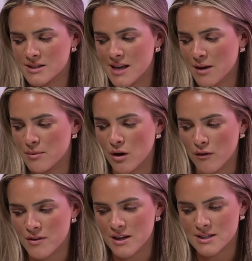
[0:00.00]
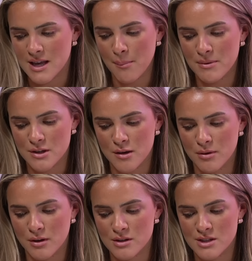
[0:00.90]
segment of this episode
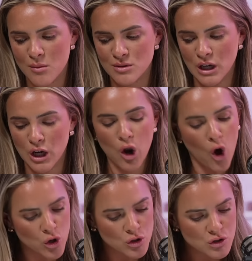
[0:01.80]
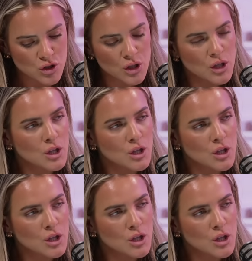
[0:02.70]
because there was a lot.